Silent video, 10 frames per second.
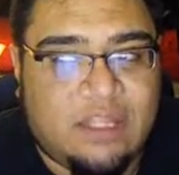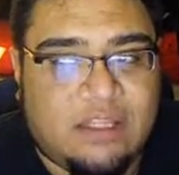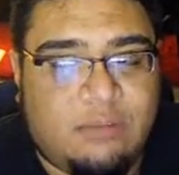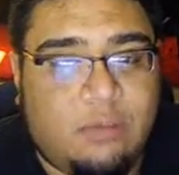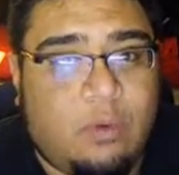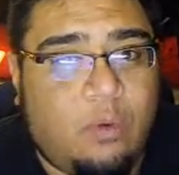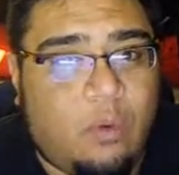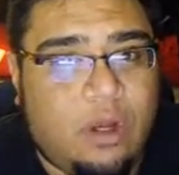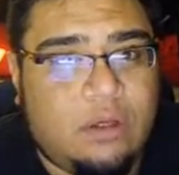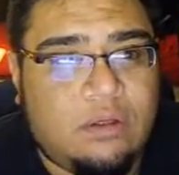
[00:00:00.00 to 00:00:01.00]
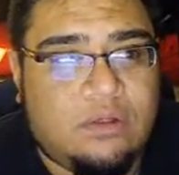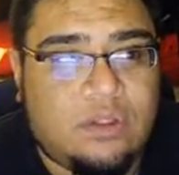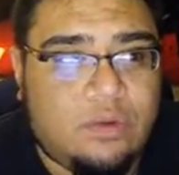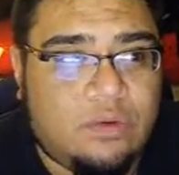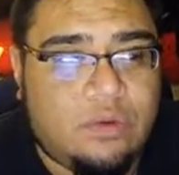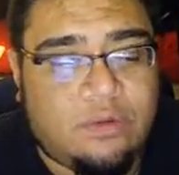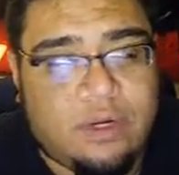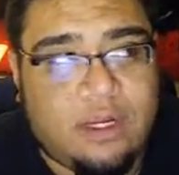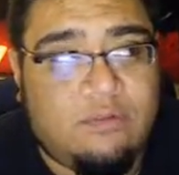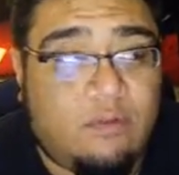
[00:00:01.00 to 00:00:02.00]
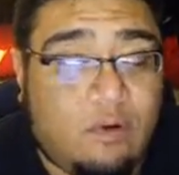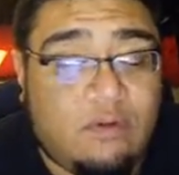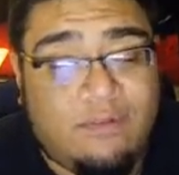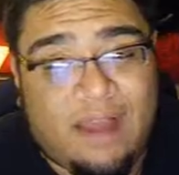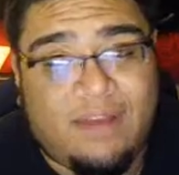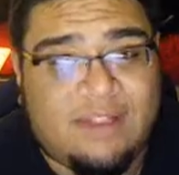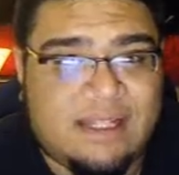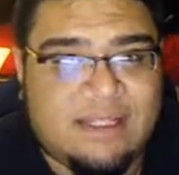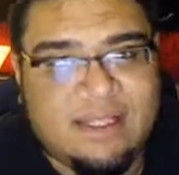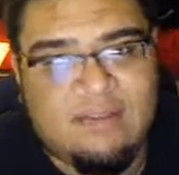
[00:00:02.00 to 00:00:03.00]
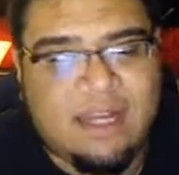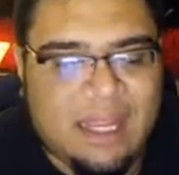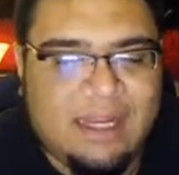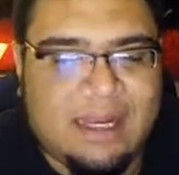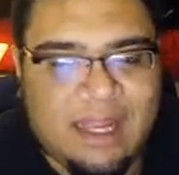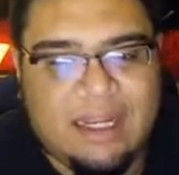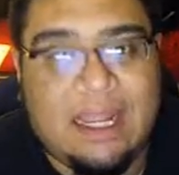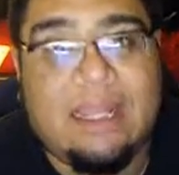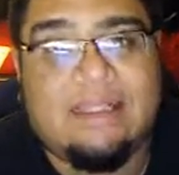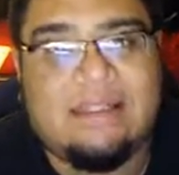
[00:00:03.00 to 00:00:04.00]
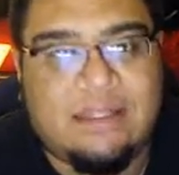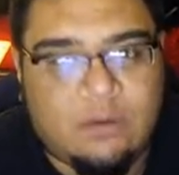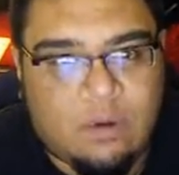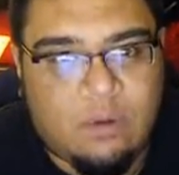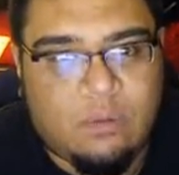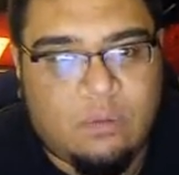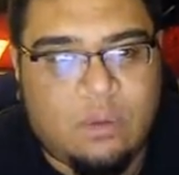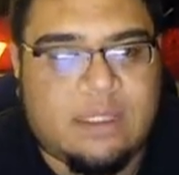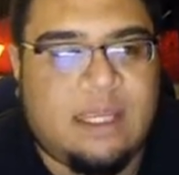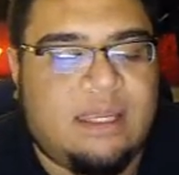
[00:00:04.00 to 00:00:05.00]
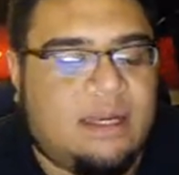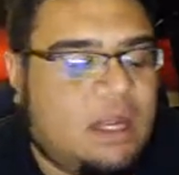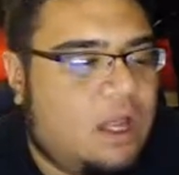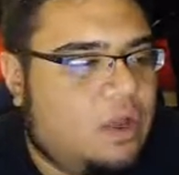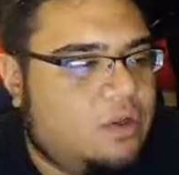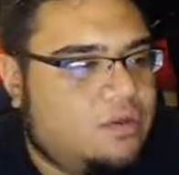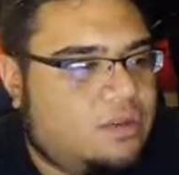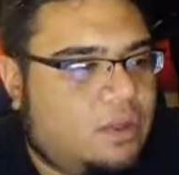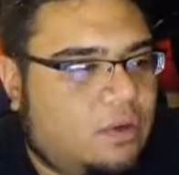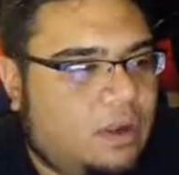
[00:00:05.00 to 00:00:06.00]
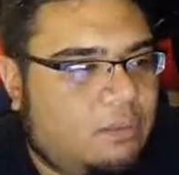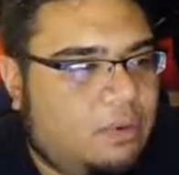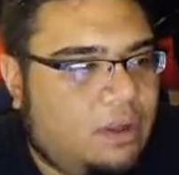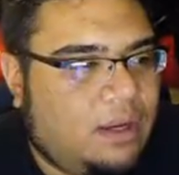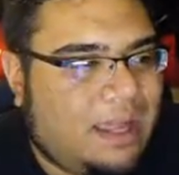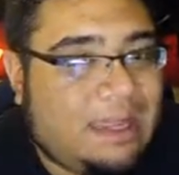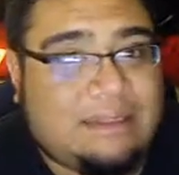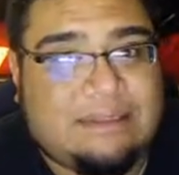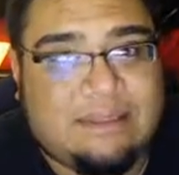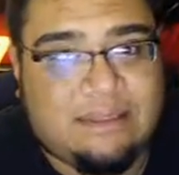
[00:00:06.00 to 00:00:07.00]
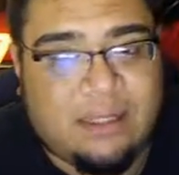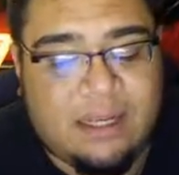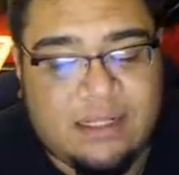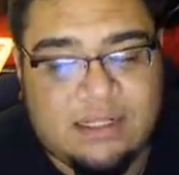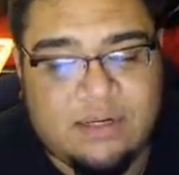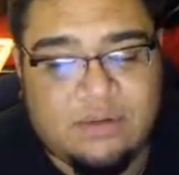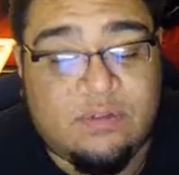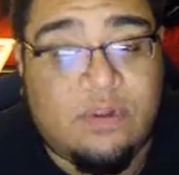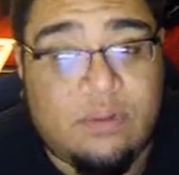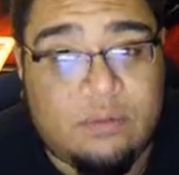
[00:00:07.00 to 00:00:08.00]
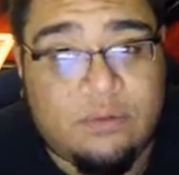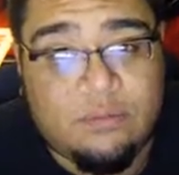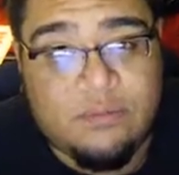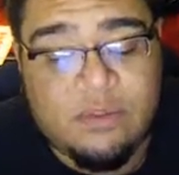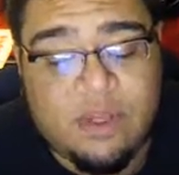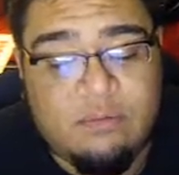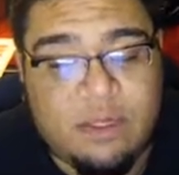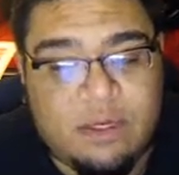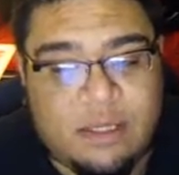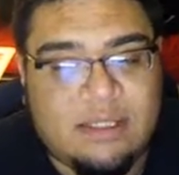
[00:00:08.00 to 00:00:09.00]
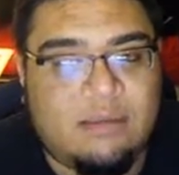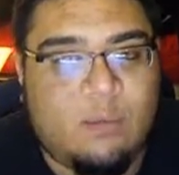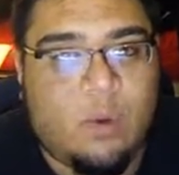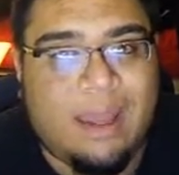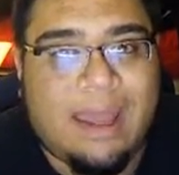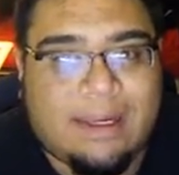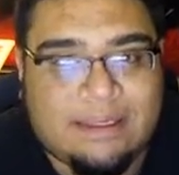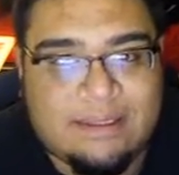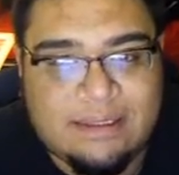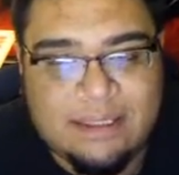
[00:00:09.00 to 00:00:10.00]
Atomic Boy 1, 2, 3, 4, 5, 6, 7, 8, 9, and 0 were taken. So I put X, and it said it was available. So I've been Atomic Boy X.